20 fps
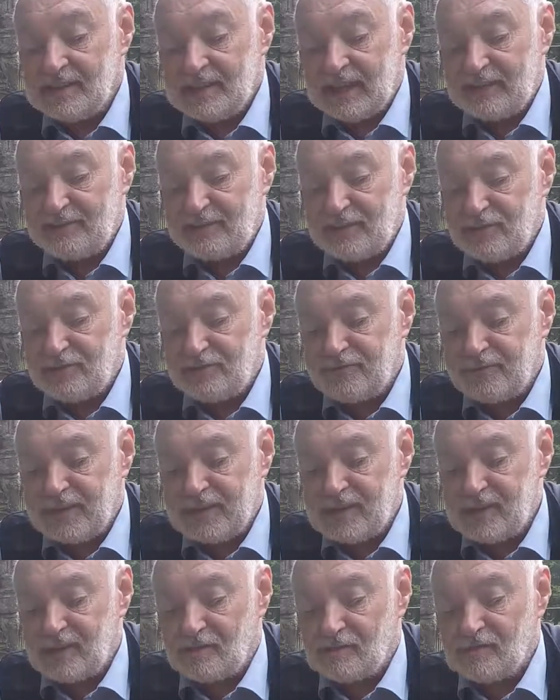If you've
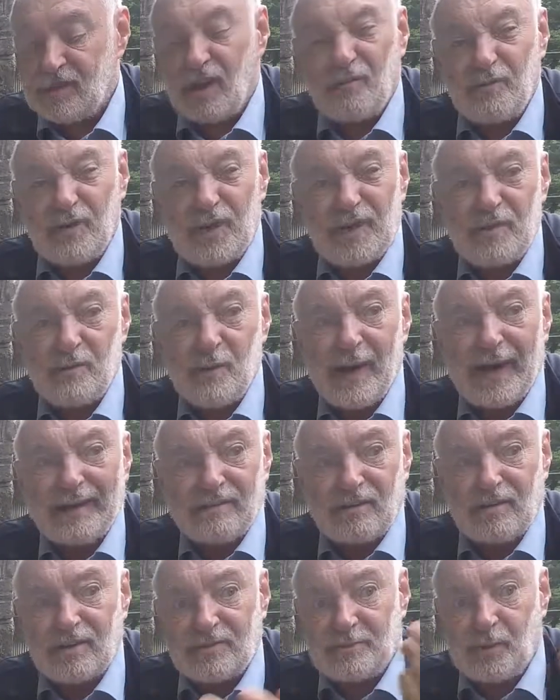got really wet
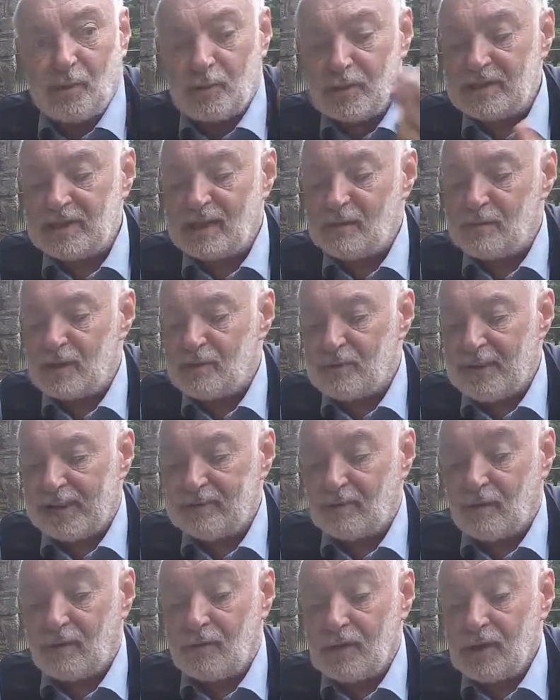or it's pouring down with rain.
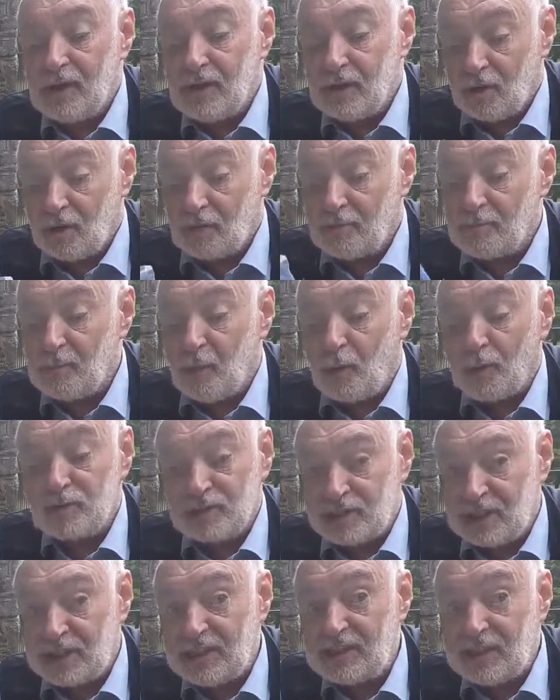Or
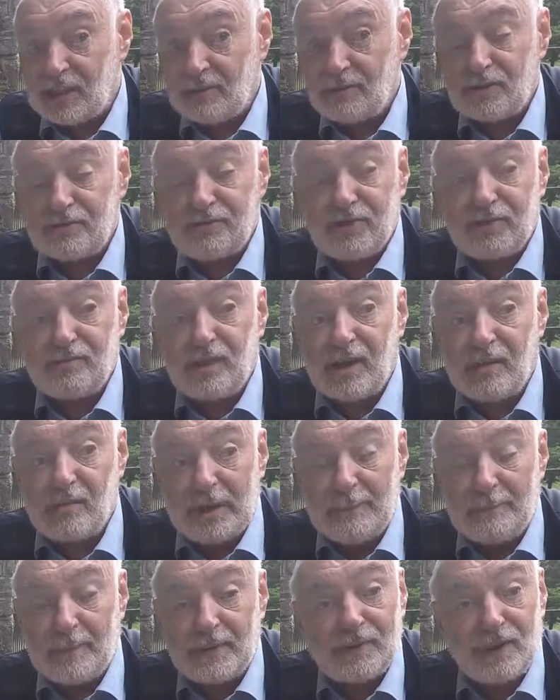mostly used for
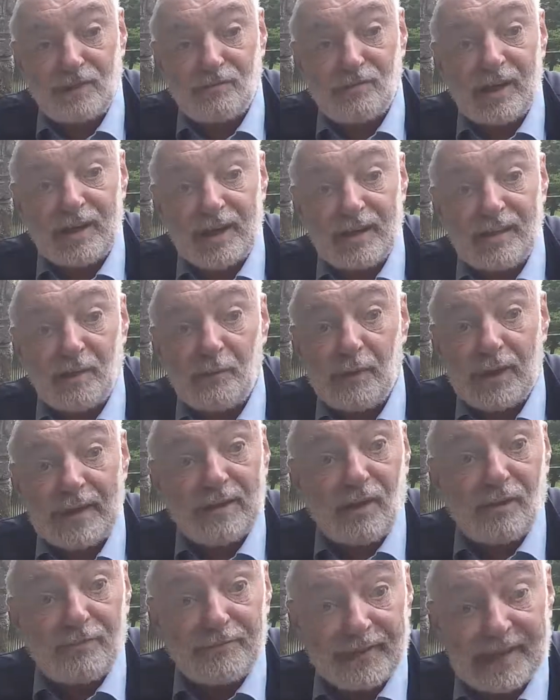drying the rain
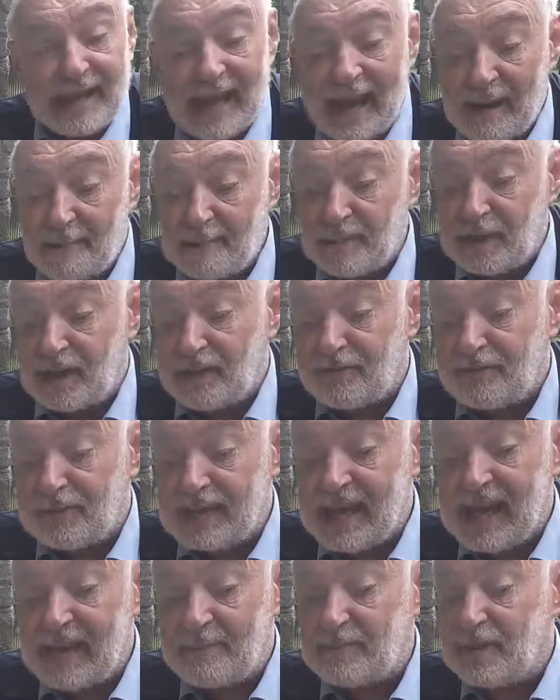off the camera if the
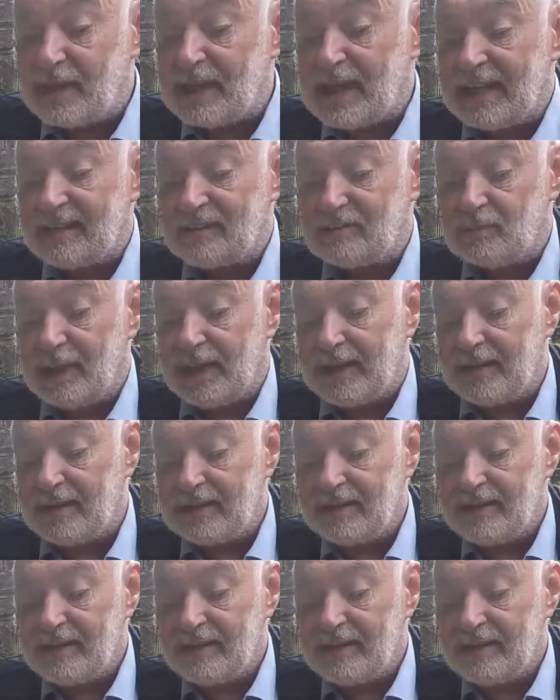camera gets wet.